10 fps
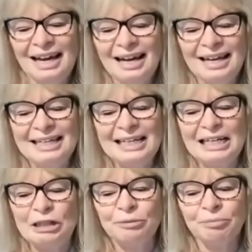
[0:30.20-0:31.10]
I,
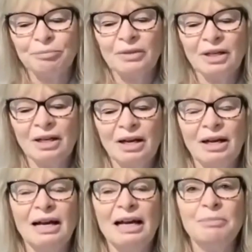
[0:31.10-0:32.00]
uh,
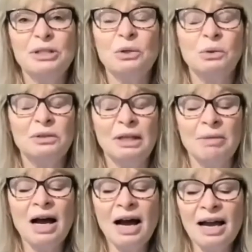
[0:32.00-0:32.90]
uh, I've been told I'm
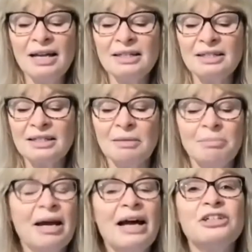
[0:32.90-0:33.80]
kind,
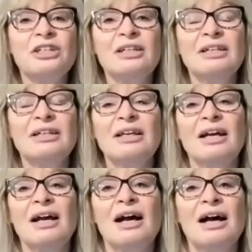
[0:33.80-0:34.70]
compassionate,
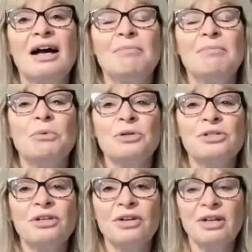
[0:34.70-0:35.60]
I'm more
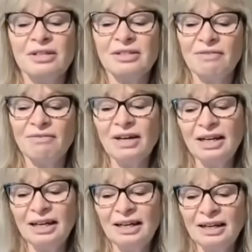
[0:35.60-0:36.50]
serious and
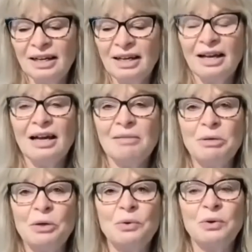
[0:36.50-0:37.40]
funny. I'm
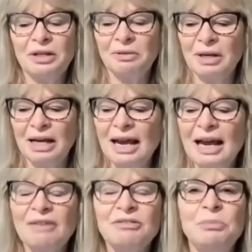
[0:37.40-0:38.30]
outgoing when I
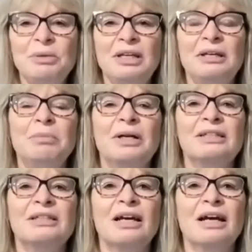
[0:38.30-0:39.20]
have to be,
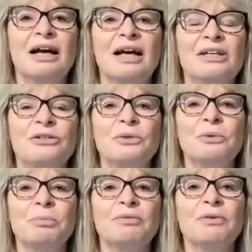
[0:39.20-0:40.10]
but uh, I
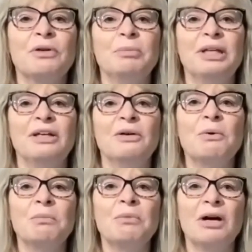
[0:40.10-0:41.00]
do prefer being a
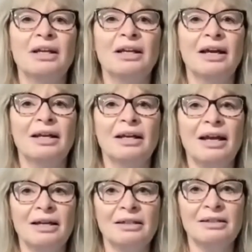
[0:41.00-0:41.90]
homebody and,
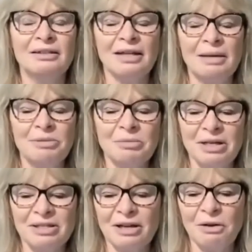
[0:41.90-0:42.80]
and time to
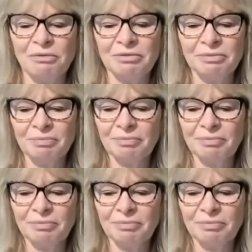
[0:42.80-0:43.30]
myself.